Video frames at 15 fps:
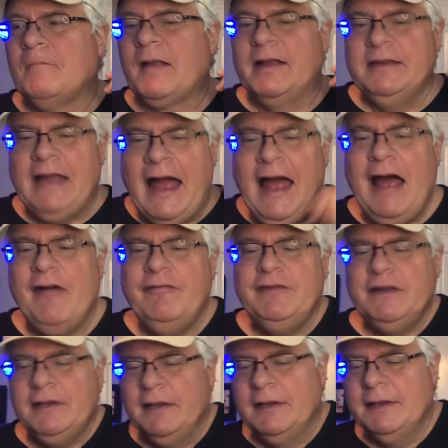You have
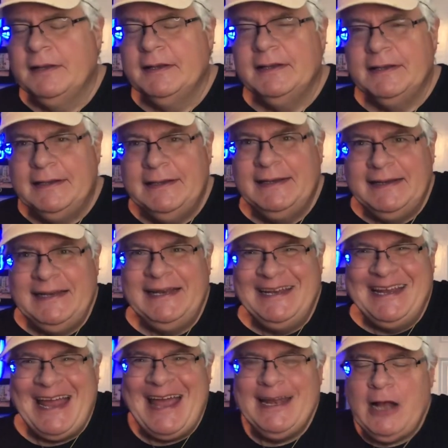to
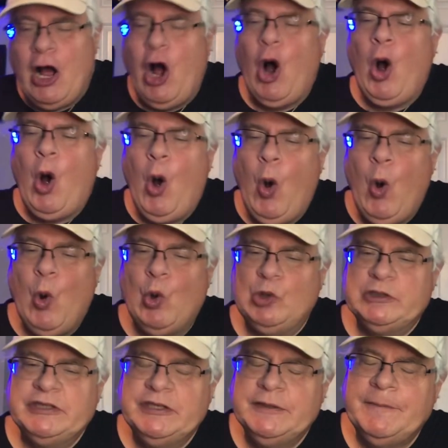get a
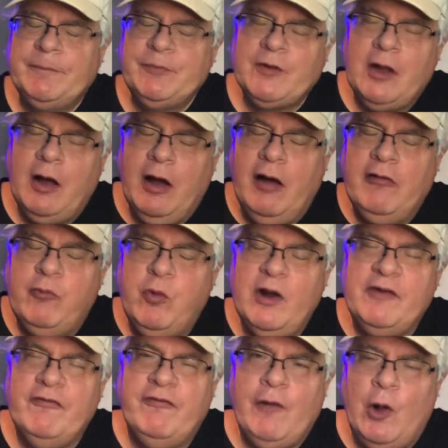hold of
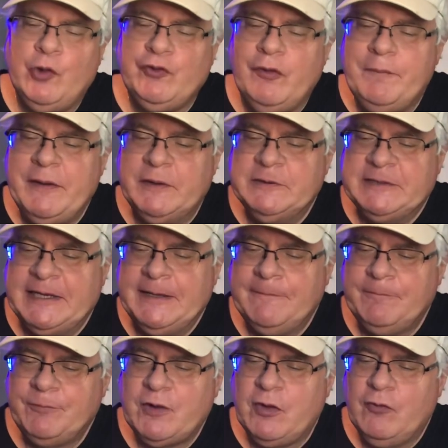what vulnerability
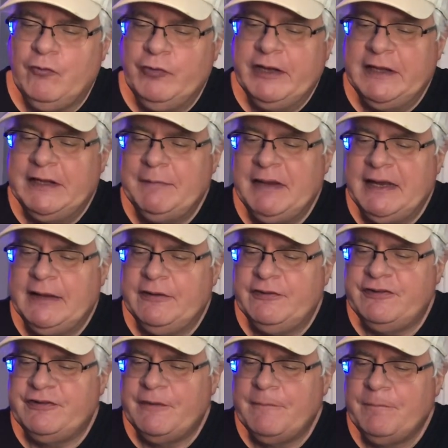really
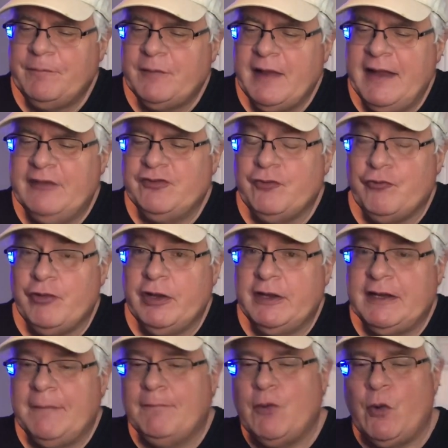means. It's
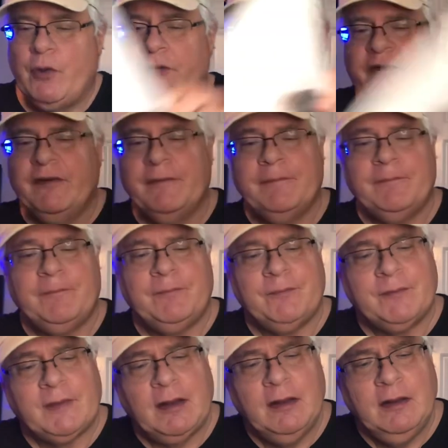really important.
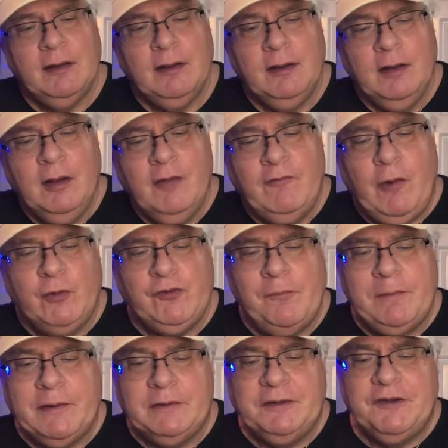
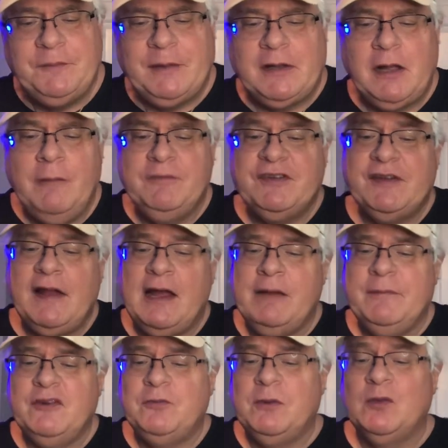Vulnerability becomes
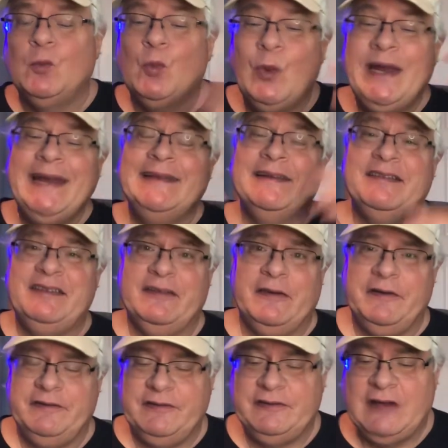synonymous with weakness in
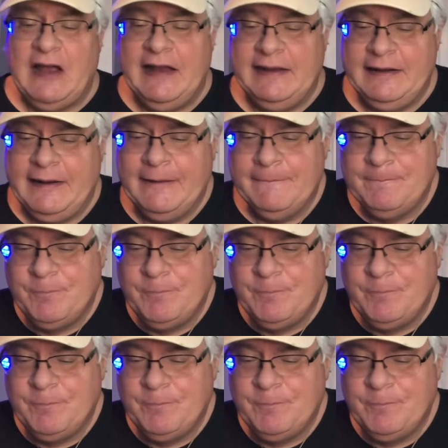our society.